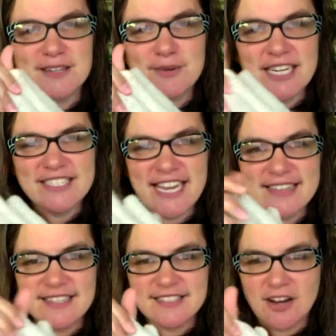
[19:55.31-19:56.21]
when I
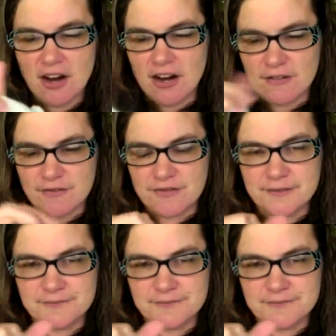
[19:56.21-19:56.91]
take this off,